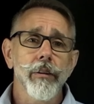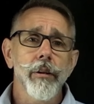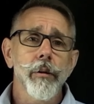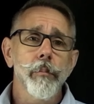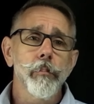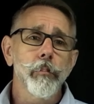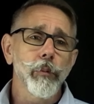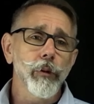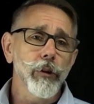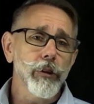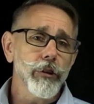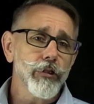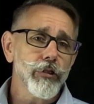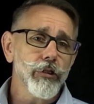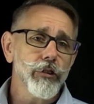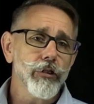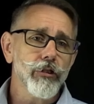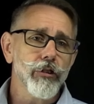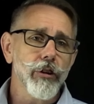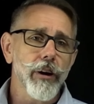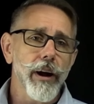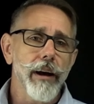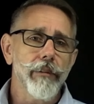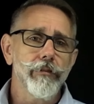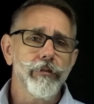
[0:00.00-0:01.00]
malicious
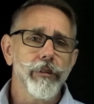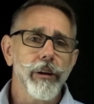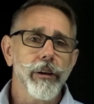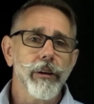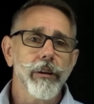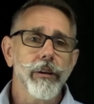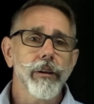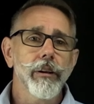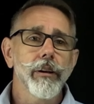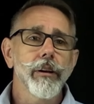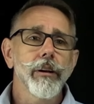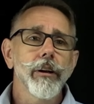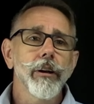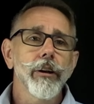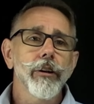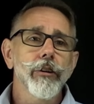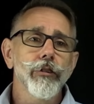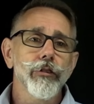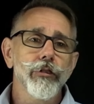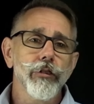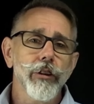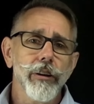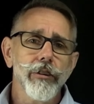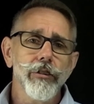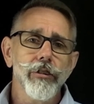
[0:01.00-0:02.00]
traffic
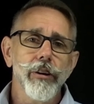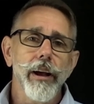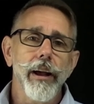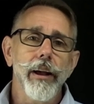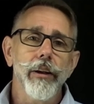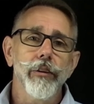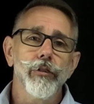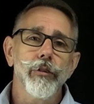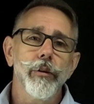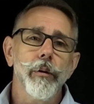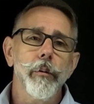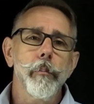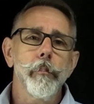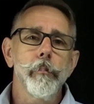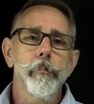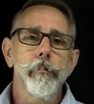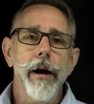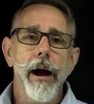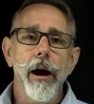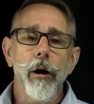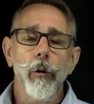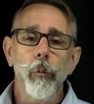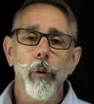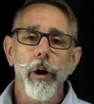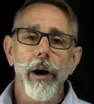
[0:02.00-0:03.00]
such as
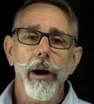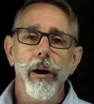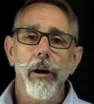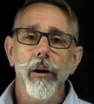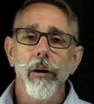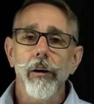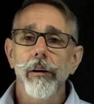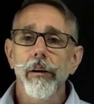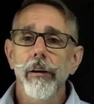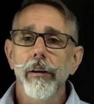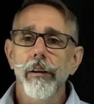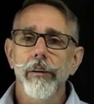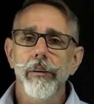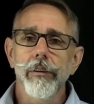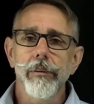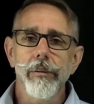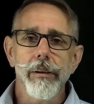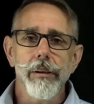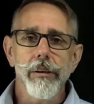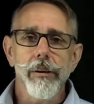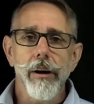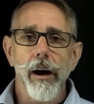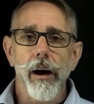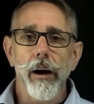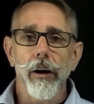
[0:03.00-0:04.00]
malware,
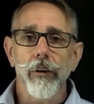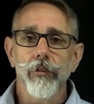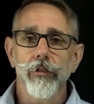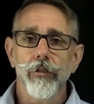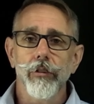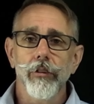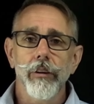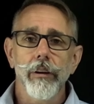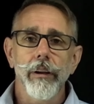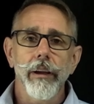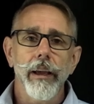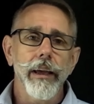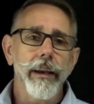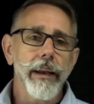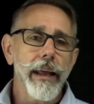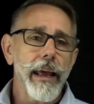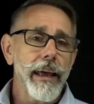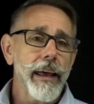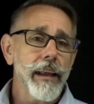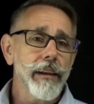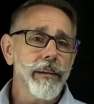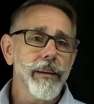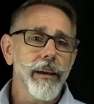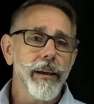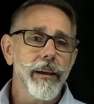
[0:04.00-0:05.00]
DDoS, and
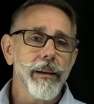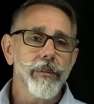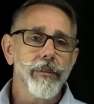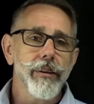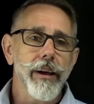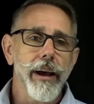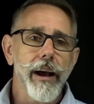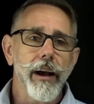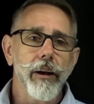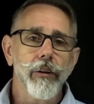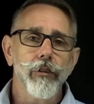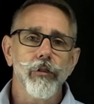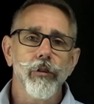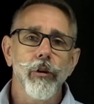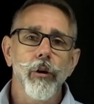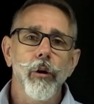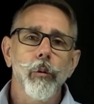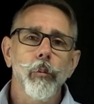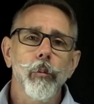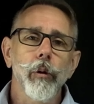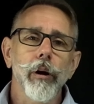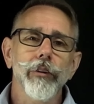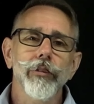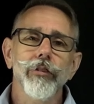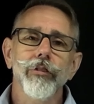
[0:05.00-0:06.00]
end-day attacks
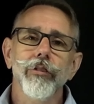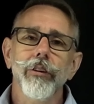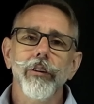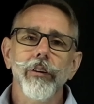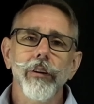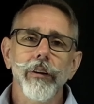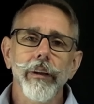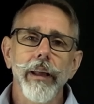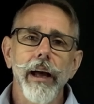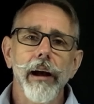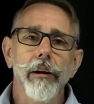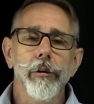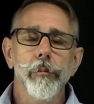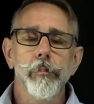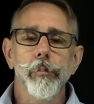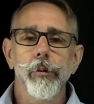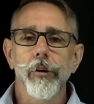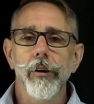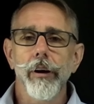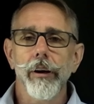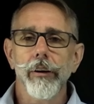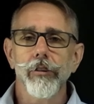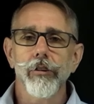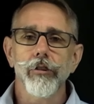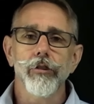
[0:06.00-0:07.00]
while still allowing
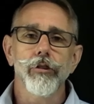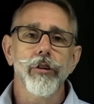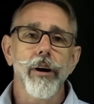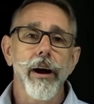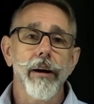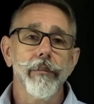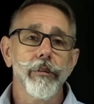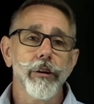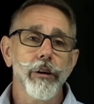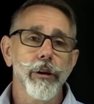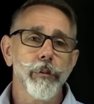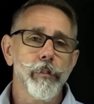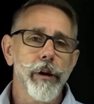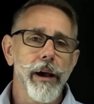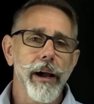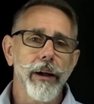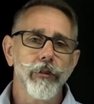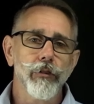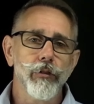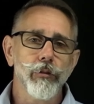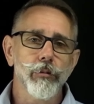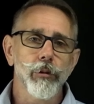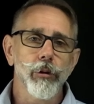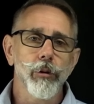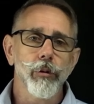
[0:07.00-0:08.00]
production traffic to
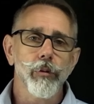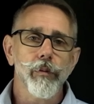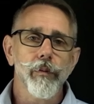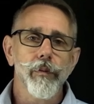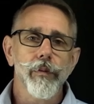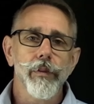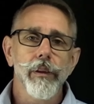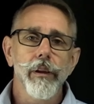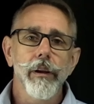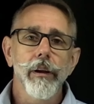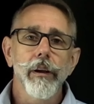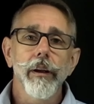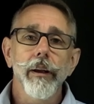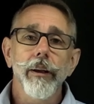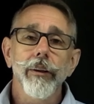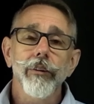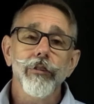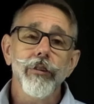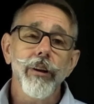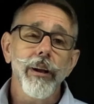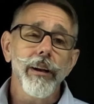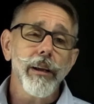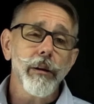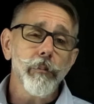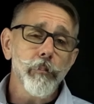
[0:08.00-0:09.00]
pass through.
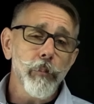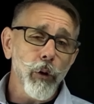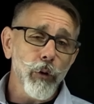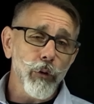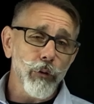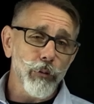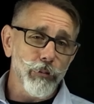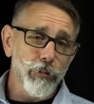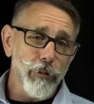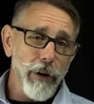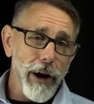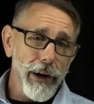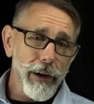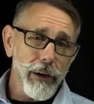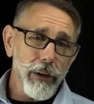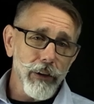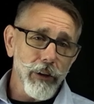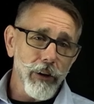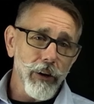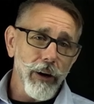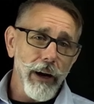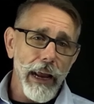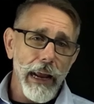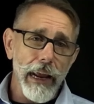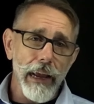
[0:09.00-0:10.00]
Sending both
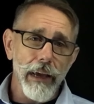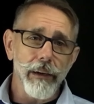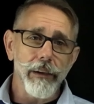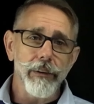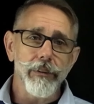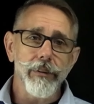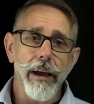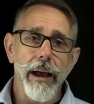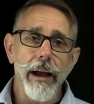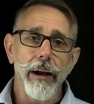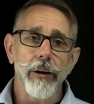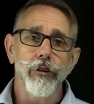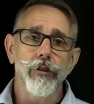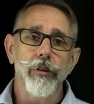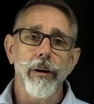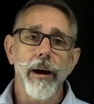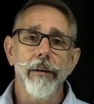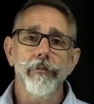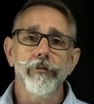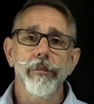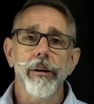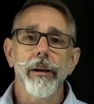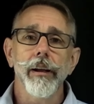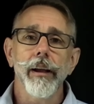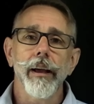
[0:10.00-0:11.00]
regular and attack
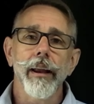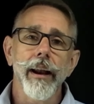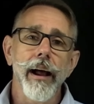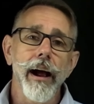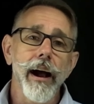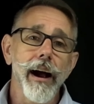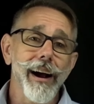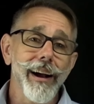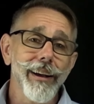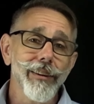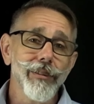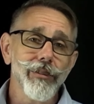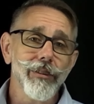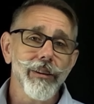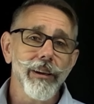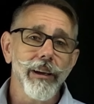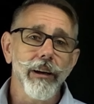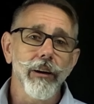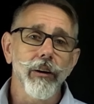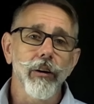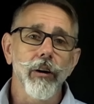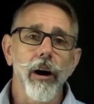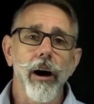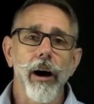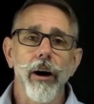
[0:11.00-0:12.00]
traffic at high
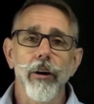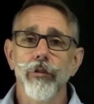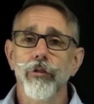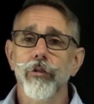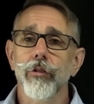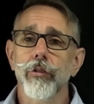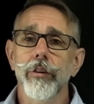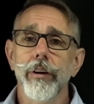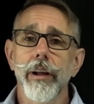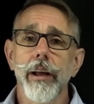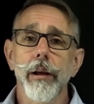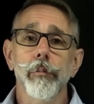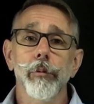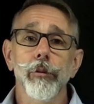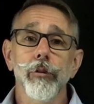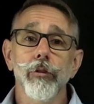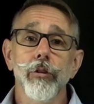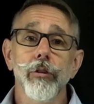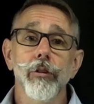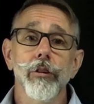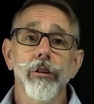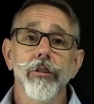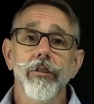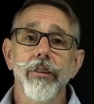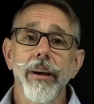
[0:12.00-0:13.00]
scale also enables
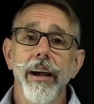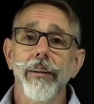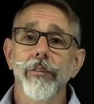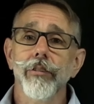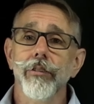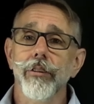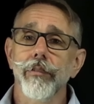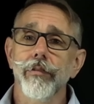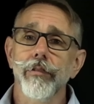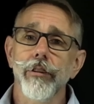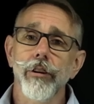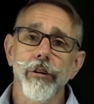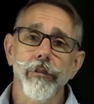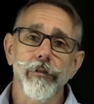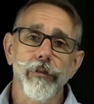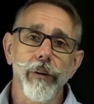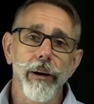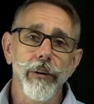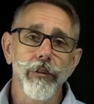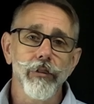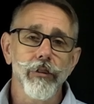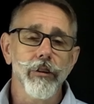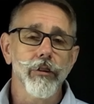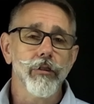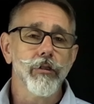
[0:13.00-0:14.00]
you to test if the
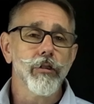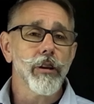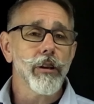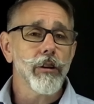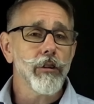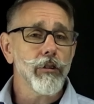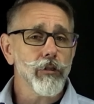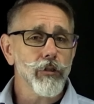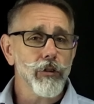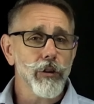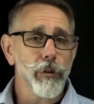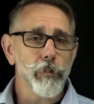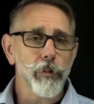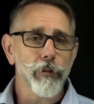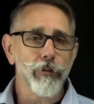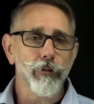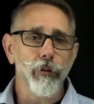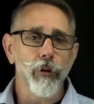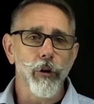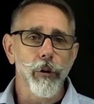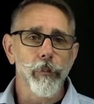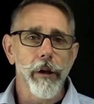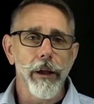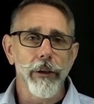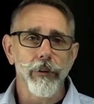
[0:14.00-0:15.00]
device continues to
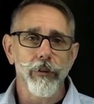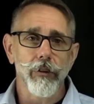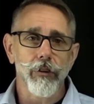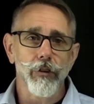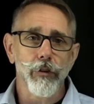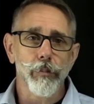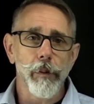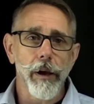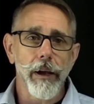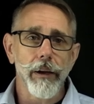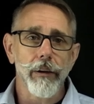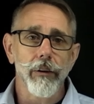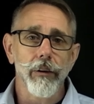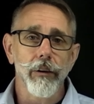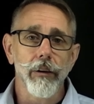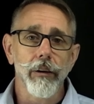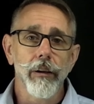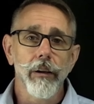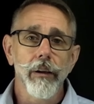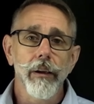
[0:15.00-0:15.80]
perform as expected